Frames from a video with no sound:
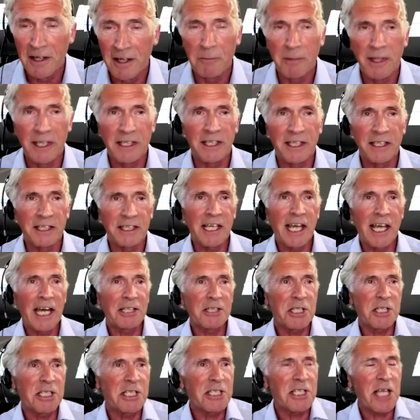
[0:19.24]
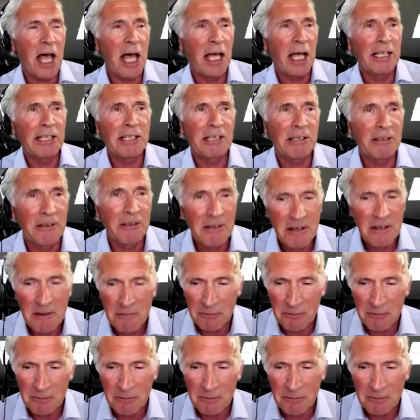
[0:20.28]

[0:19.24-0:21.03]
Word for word: uh, make a catchy title,